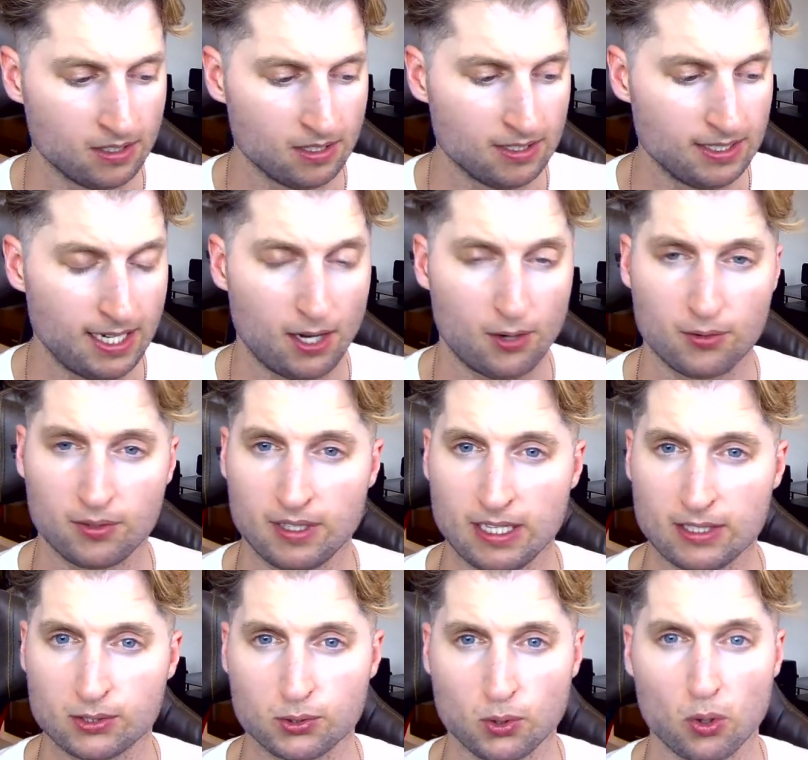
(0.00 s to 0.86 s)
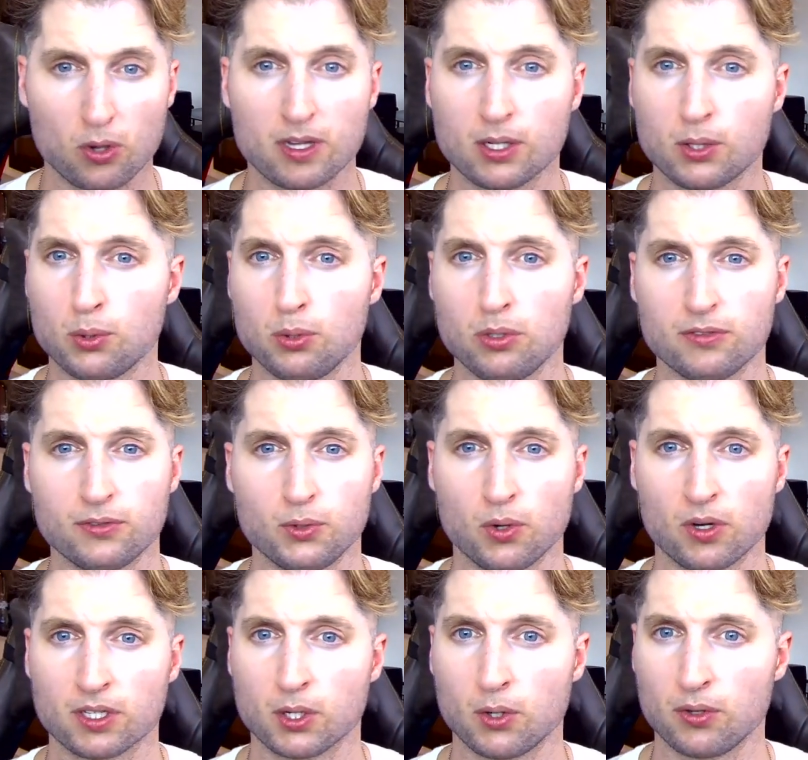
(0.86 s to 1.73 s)
Now, it's totally cool if you
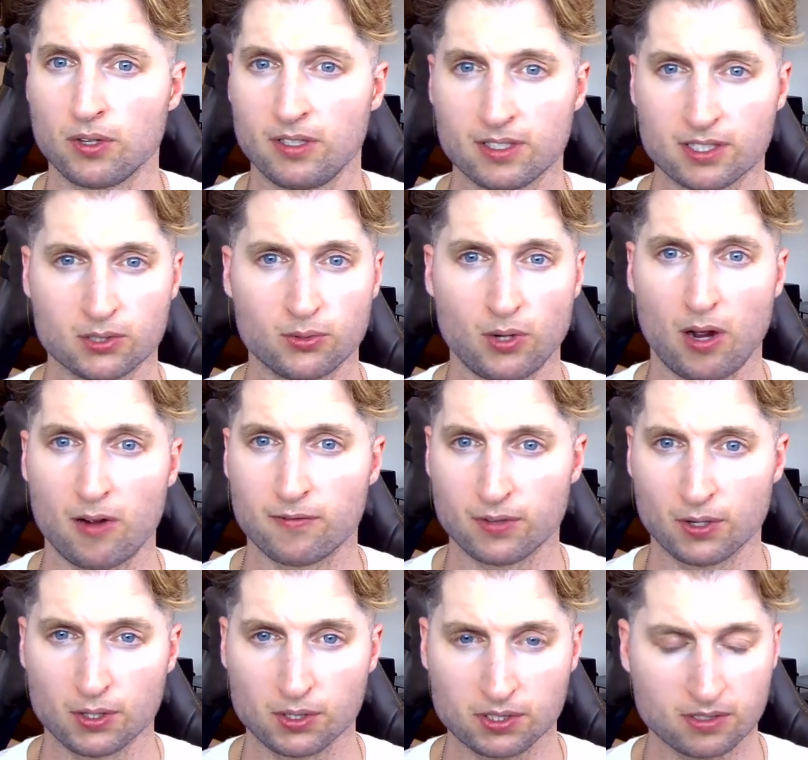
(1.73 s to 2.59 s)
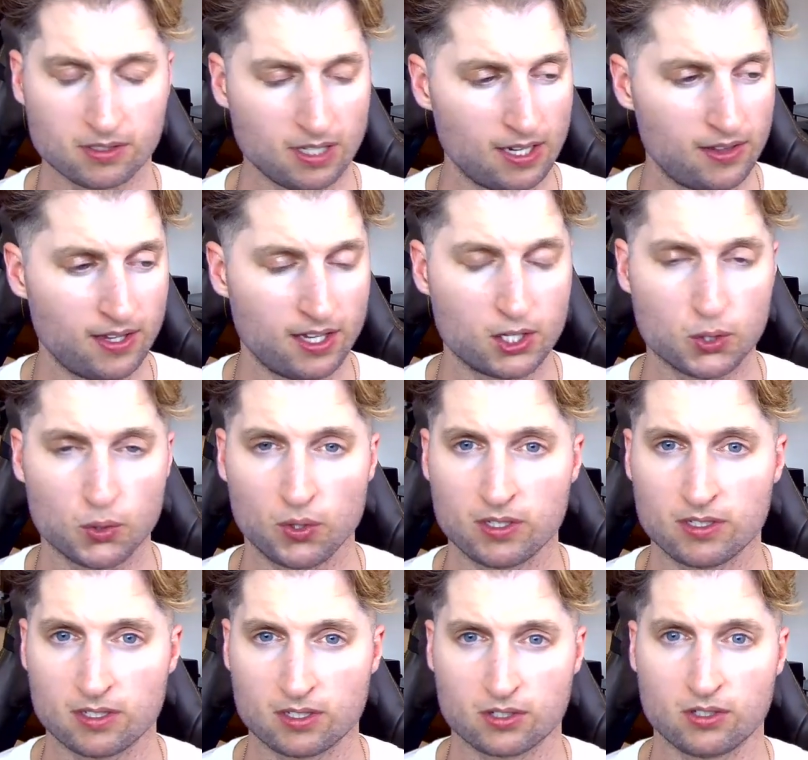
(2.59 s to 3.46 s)
want to go the enlisted route first and then
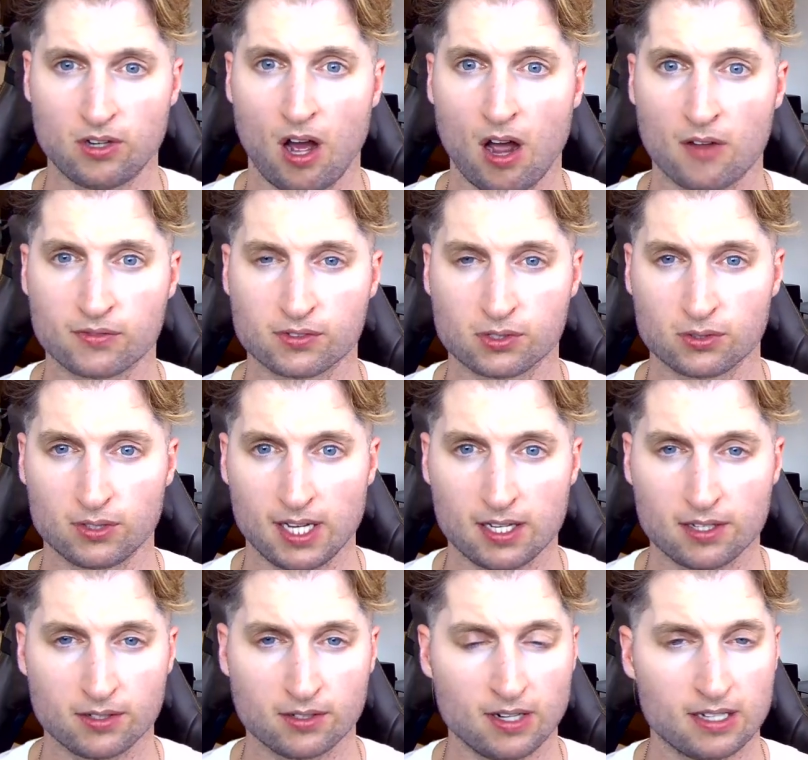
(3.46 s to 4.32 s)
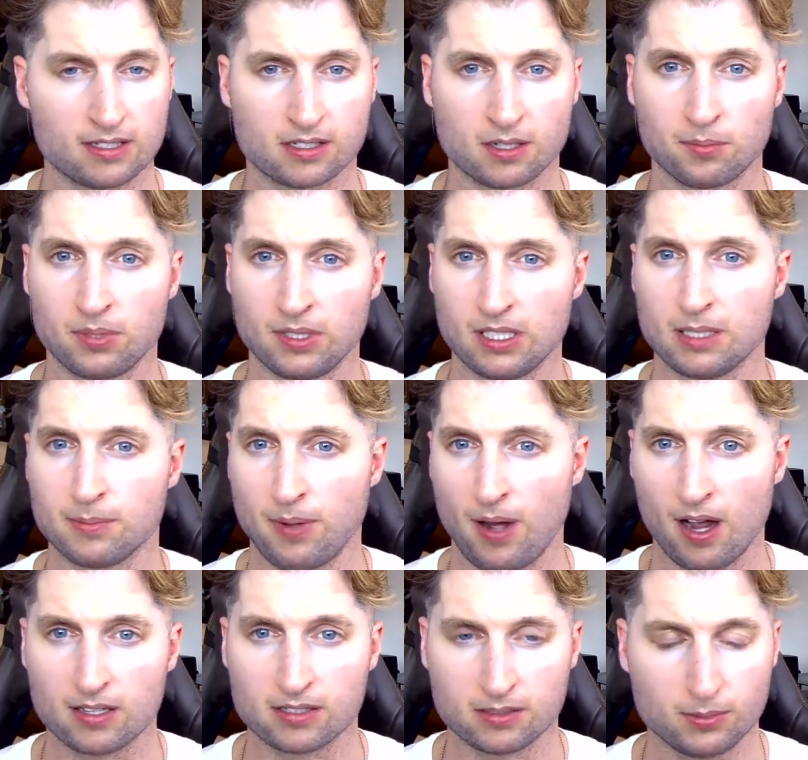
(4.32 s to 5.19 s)
transition to officer later. It's completely
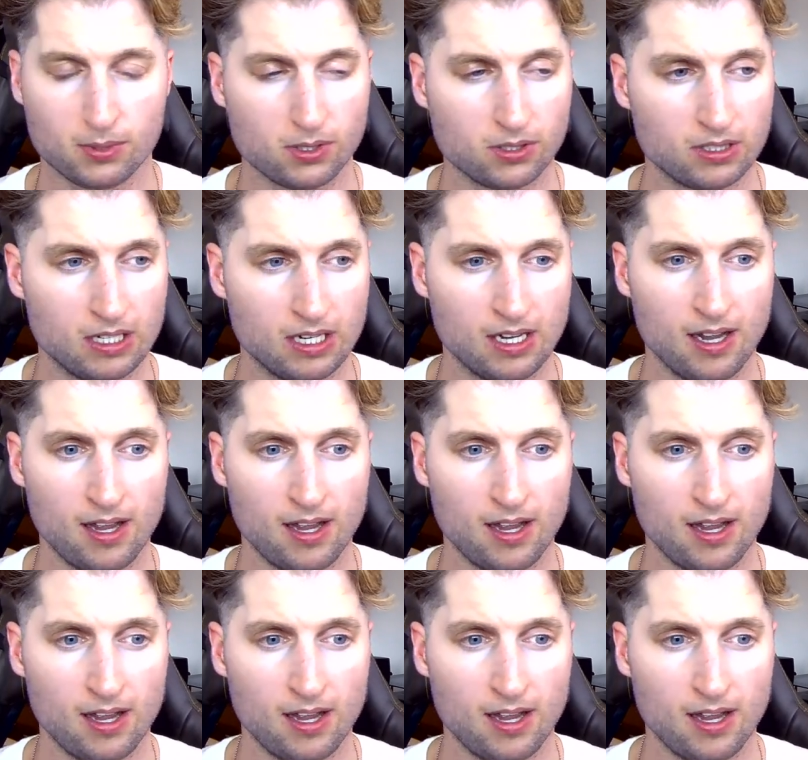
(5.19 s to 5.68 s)
possible.